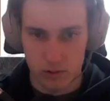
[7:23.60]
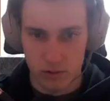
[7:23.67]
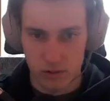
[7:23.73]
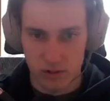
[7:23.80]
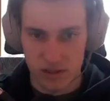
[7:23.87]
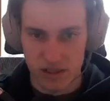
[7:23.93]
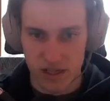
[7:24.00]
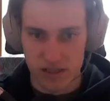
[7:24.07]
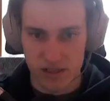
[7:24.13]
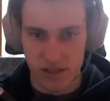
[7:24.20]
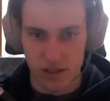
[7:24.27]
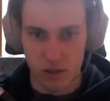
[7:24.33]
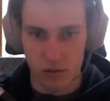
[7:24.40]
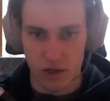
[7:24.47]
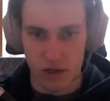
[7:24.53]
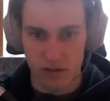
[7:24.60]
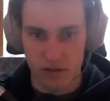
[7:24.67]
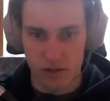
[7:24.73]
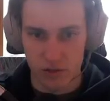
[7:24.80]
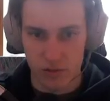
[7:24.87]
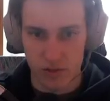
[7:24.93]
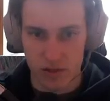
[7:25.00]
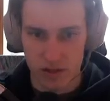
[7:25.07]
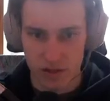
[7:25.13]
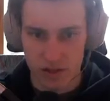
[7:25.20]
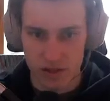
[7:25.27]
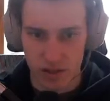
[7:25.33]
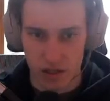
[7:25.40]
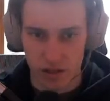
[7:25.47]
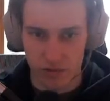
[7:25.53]
This guy's gonna go down so easily.
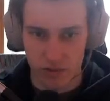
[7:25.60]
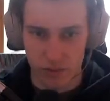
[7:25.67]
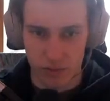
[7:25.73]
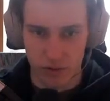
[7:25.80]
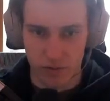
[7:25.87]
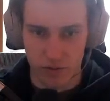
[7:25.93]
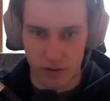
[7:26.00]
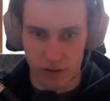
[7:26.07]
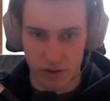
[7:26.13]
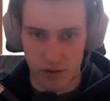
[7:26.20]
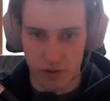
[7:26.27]
It's not even gonna be a fight.